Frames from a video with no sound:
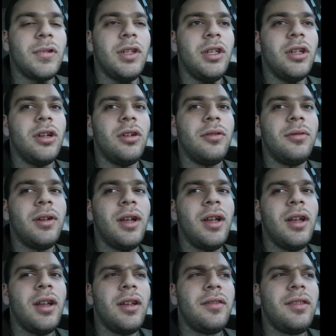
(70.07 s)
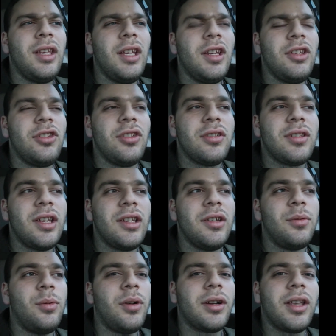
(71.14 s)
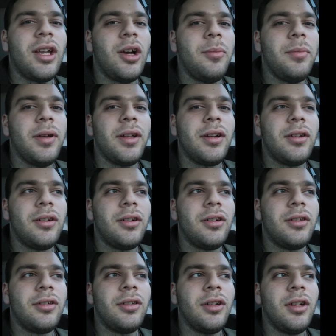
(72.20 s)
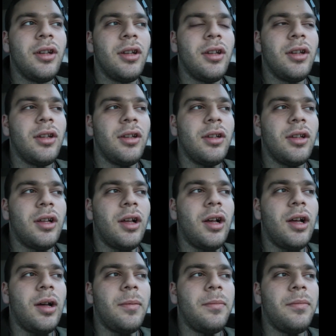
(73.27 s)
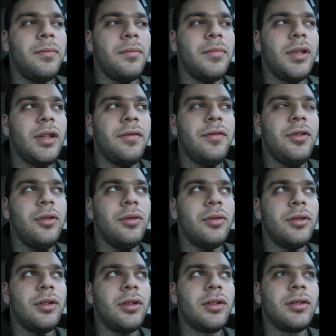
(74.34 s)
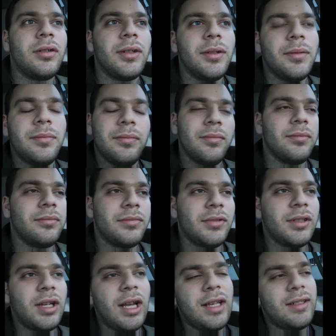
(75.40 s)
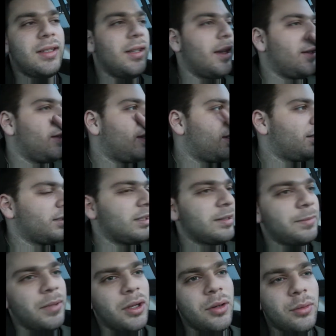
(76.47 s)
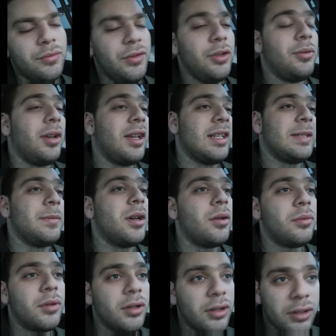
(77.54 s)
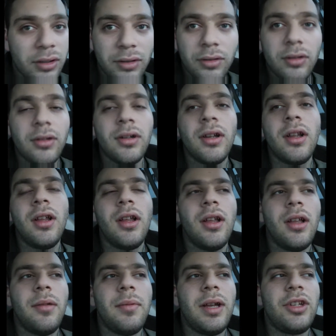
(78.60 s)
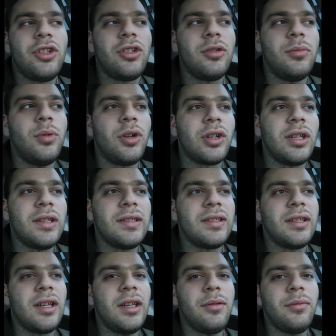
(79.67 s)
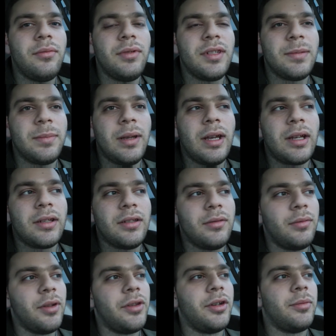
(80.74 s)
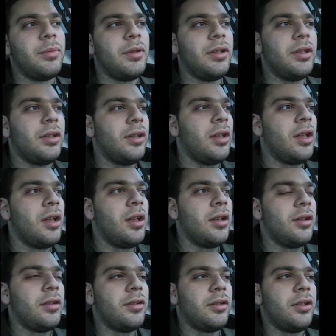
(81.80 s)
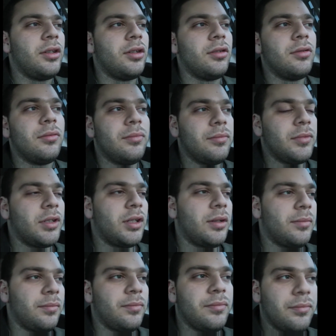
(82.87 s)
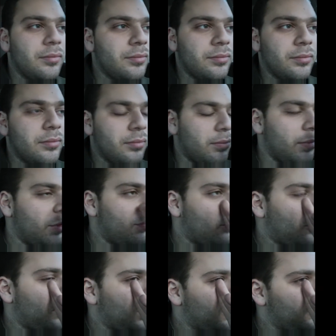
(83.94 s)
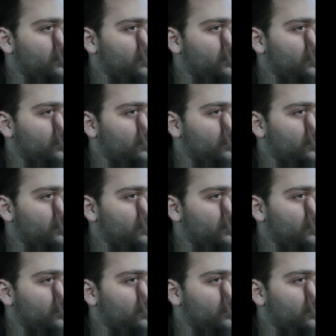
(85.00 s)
You know, things just tend to work out better. If you're casting any kind of spell, if you're doing any spell work or magical workings in any respect, whether it be, you know, performing a